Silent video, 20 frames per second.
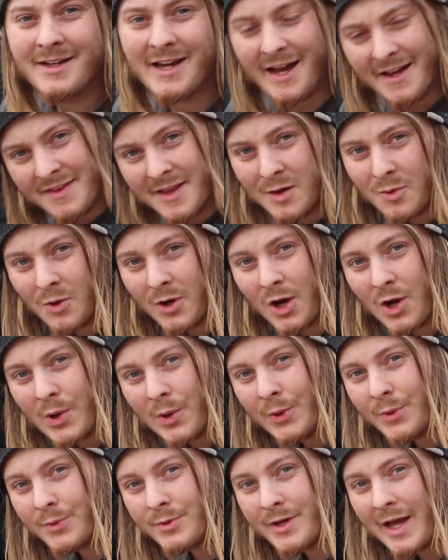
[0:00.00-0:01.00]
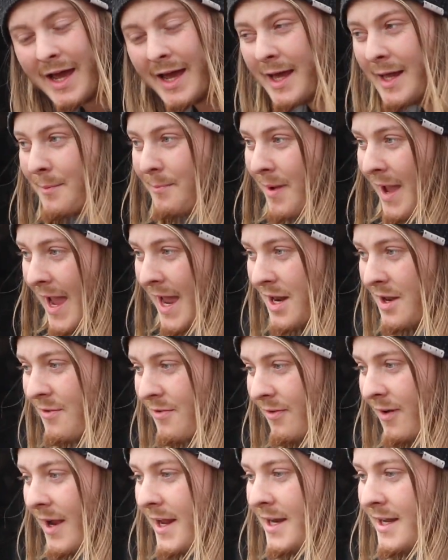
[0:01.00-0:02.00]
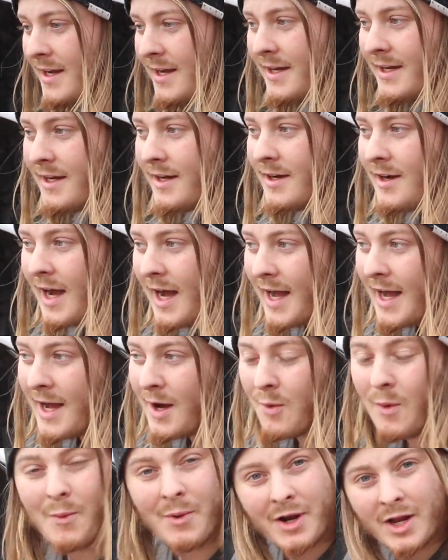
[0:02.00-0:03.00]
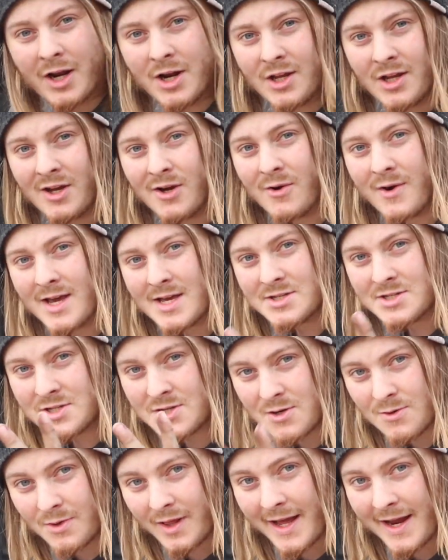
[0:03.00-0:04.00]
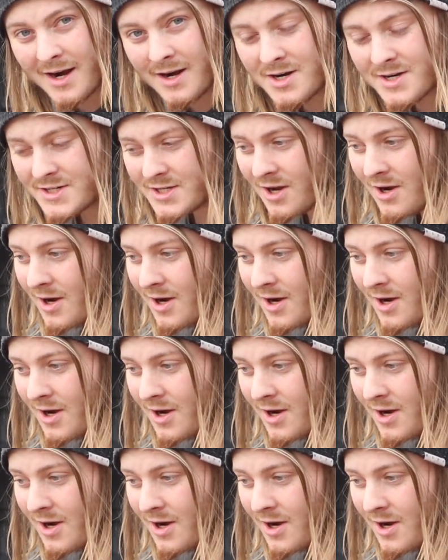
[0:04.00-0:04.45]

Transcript: and then we'll go and paint the front. Uh, what we're gonna do is two layers